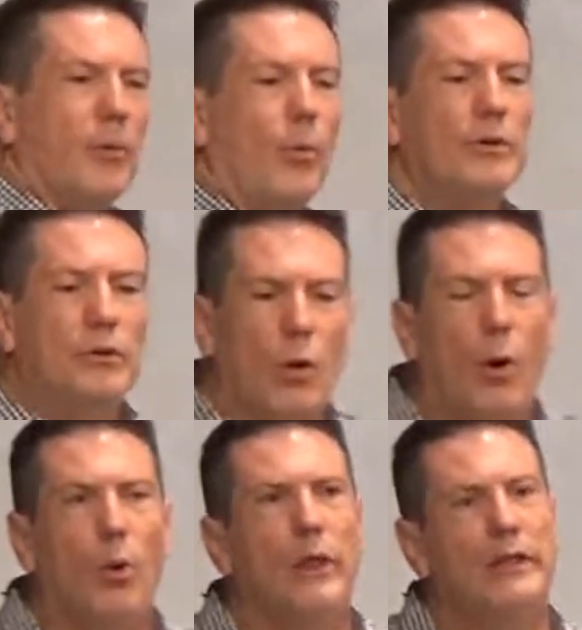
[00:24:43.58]
one
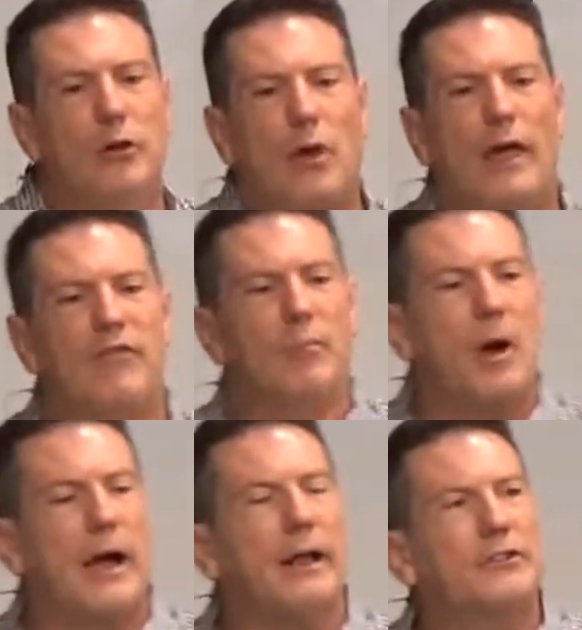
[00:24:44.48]
goal in your life and
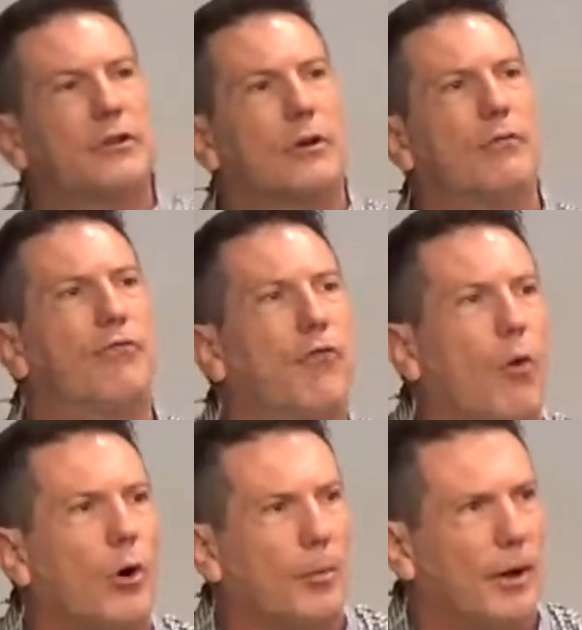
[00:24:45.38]
mine is to
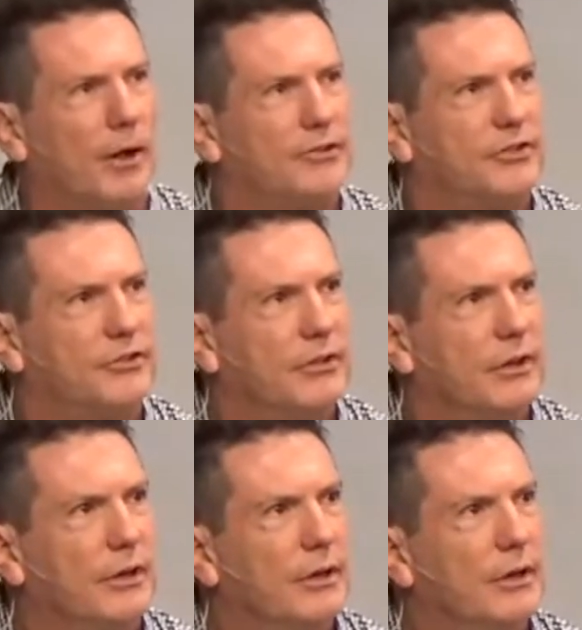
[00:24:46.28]
conform us
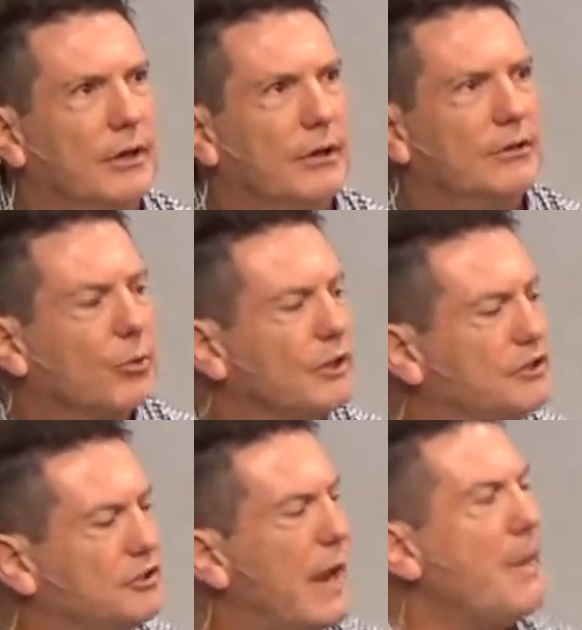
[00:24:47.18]
to
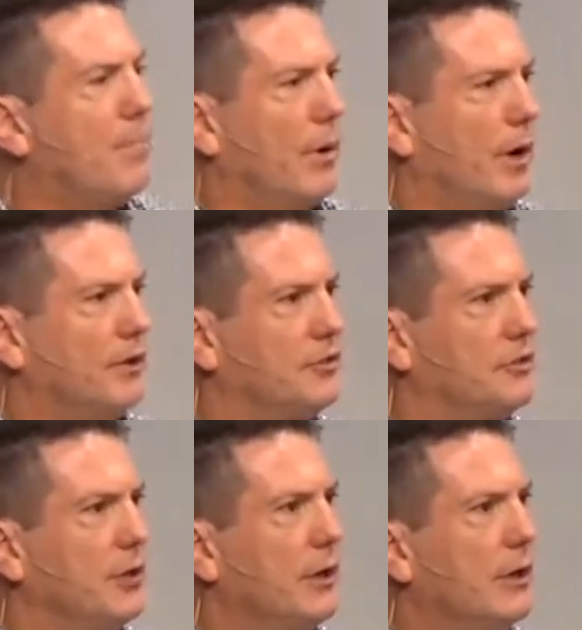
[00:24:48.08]
reshape
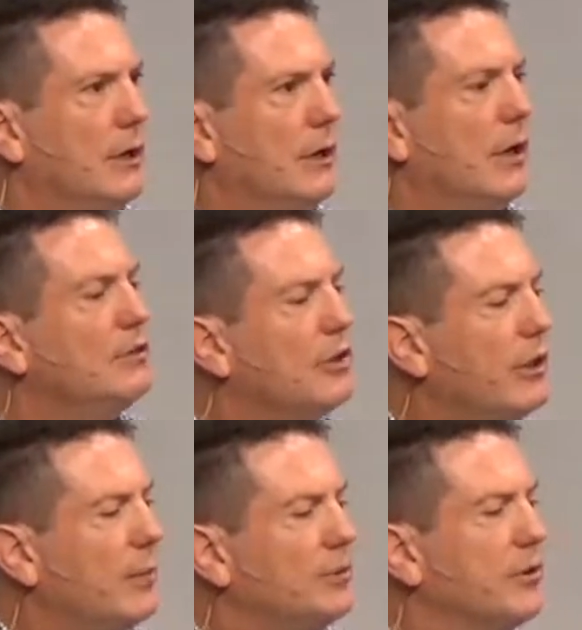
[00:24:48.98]
us into
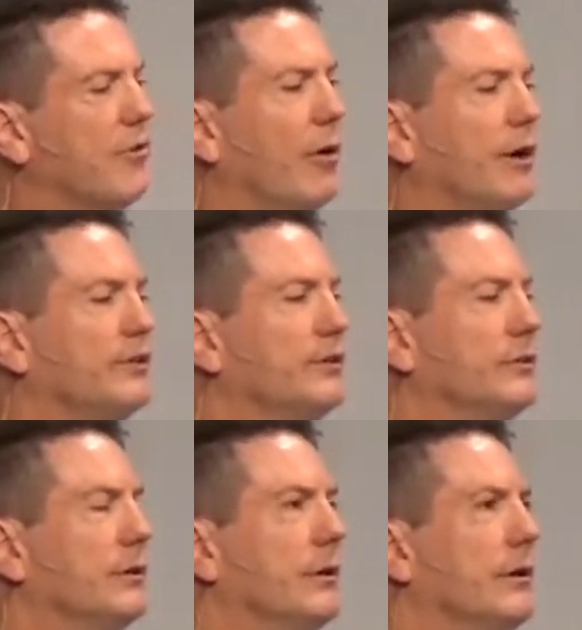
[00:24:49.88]
the image of Christ.
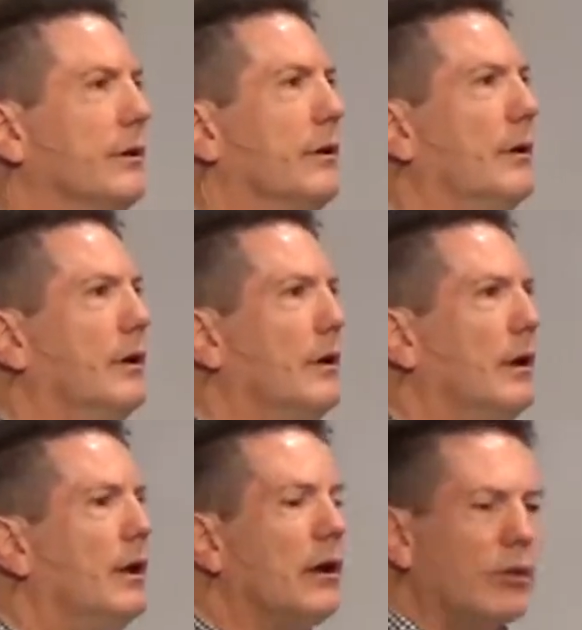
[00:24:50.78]

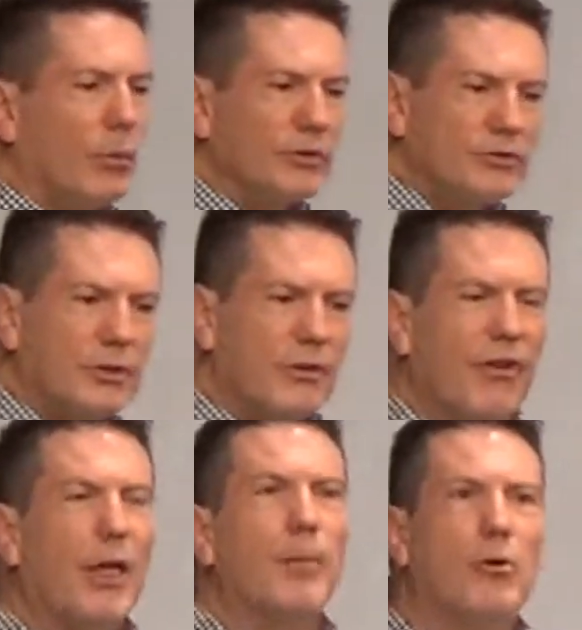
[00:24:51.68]
In other words, to
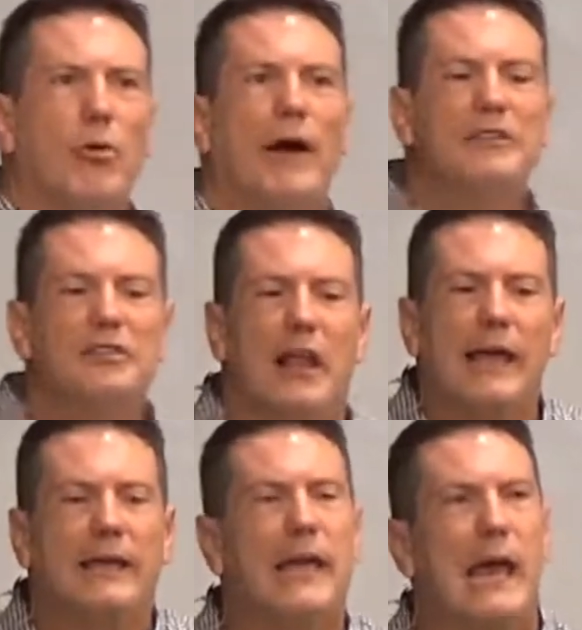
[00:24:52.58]
develop Christ
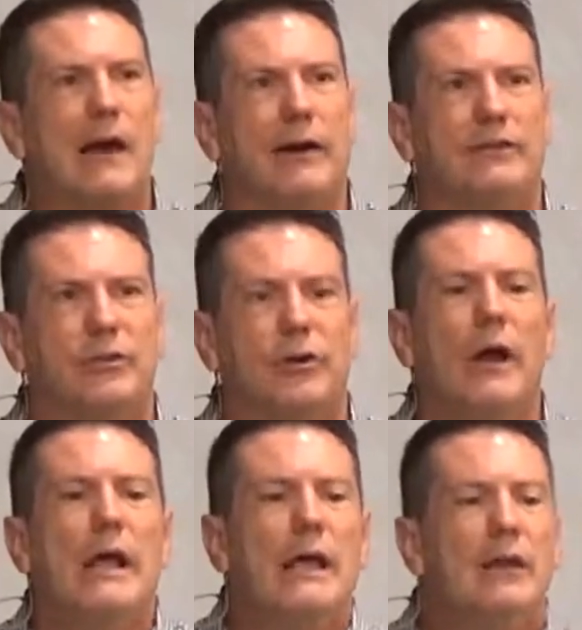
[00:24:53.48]
like character
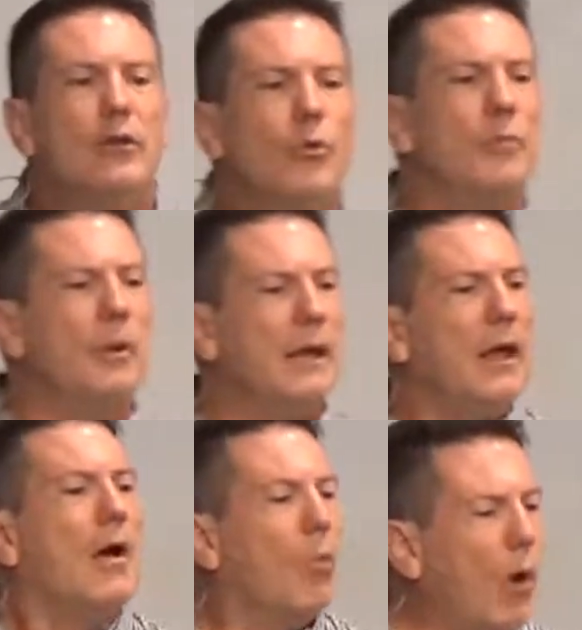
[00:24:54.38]
in you and me.
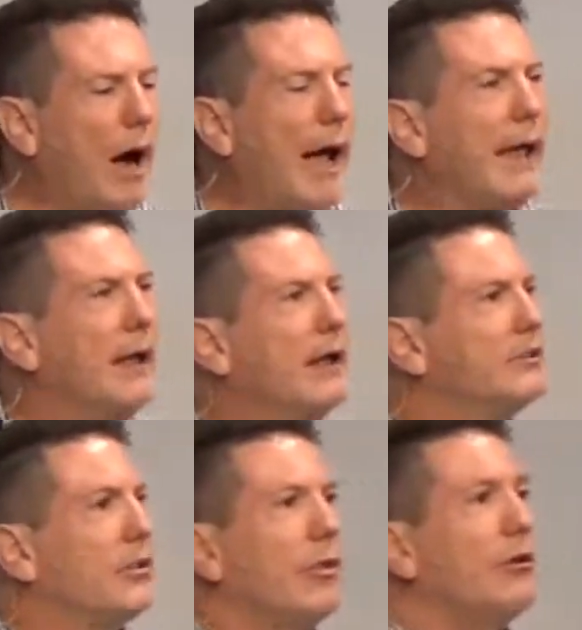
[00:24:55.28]
Why?
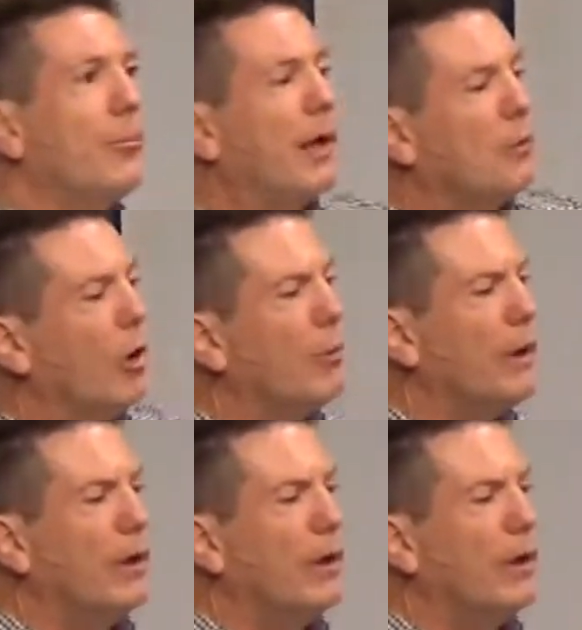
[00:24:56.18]
So that no matter where we